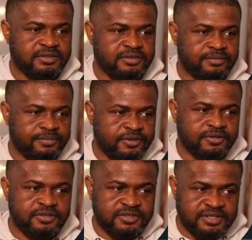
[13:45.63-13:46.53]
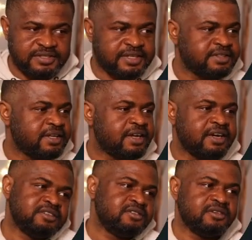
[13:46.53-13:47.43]
because it's a cent
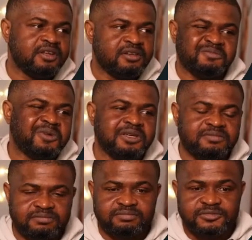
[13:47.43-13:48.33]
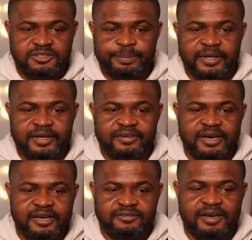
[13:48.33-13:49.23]
account. Well, it's a
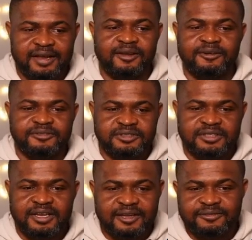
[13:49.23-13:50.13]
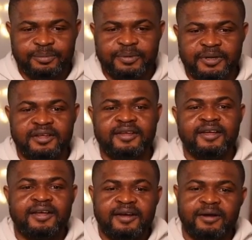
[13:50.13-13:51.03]
playground. I love it. I love to play
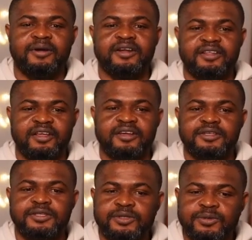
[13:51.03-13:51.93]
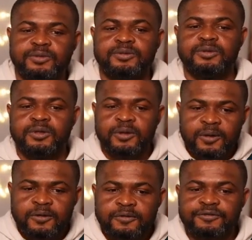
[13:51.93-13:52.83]
around here to
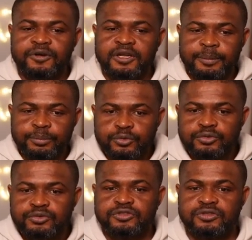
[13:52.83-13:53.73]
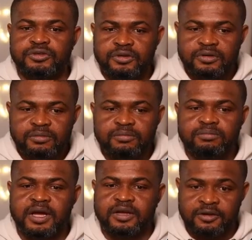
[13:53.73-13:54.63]
further boost
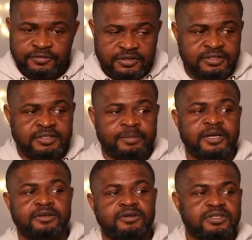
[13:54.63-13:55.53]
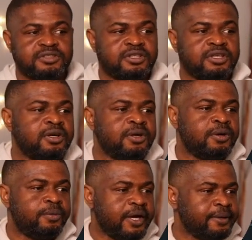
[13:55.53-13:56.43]
my confidence and my knowledge,
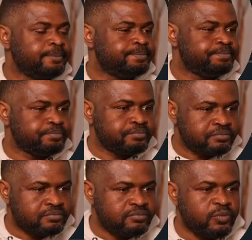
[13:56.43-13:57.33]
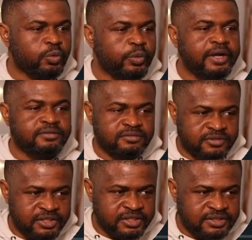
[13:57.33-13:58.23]
right? Well,
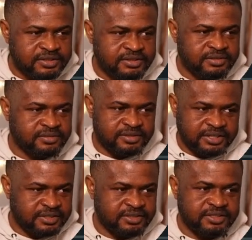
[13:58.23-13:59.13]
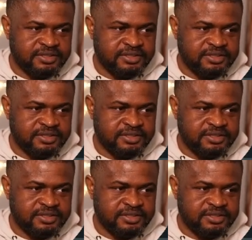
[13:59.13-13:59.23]
this strategy is